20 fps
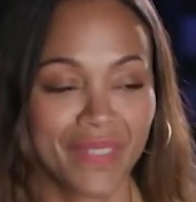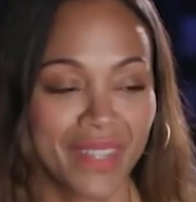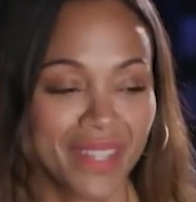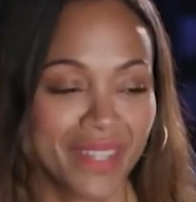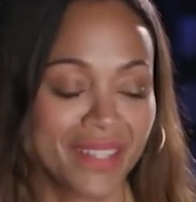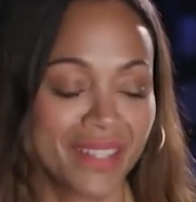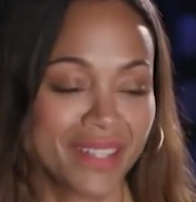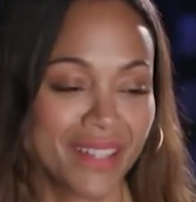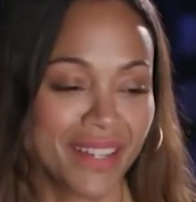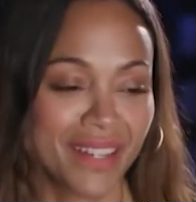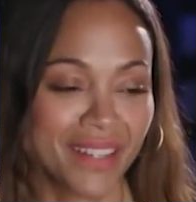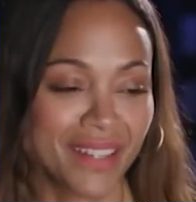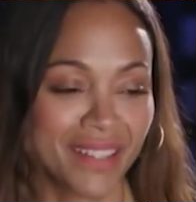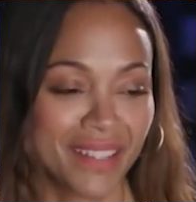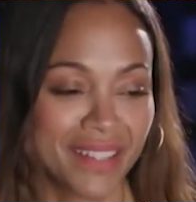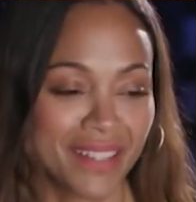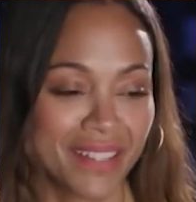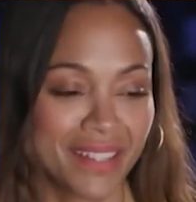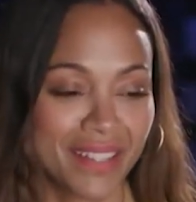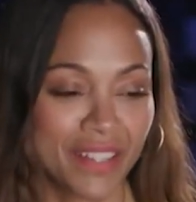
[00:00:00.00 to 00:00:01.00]
is, uh,
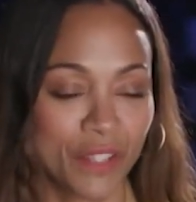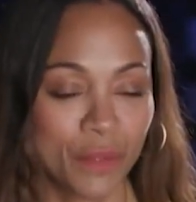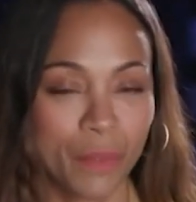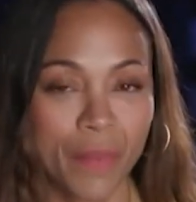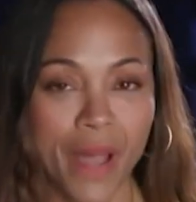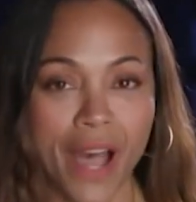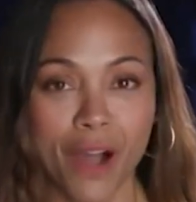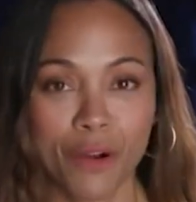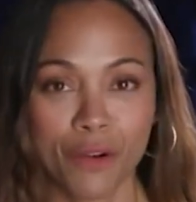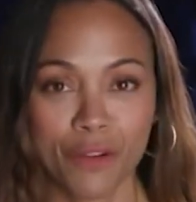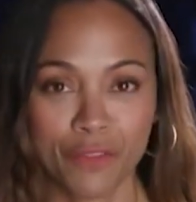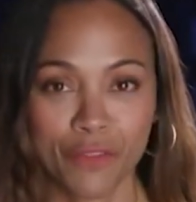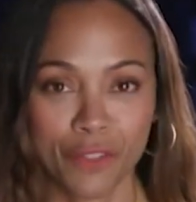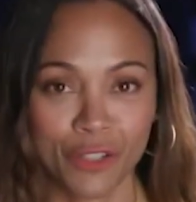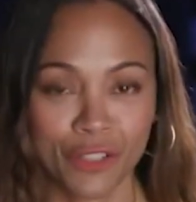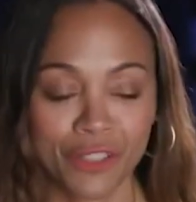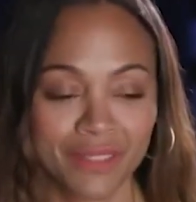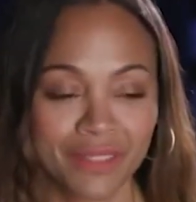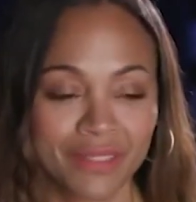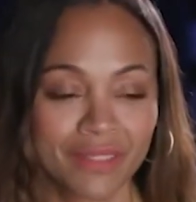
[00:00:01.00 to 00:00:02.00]
is such a
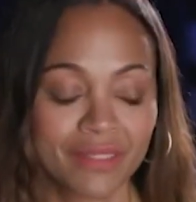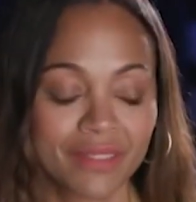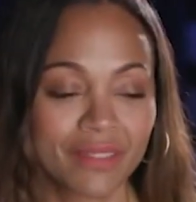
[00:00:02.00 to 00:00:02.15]
powerful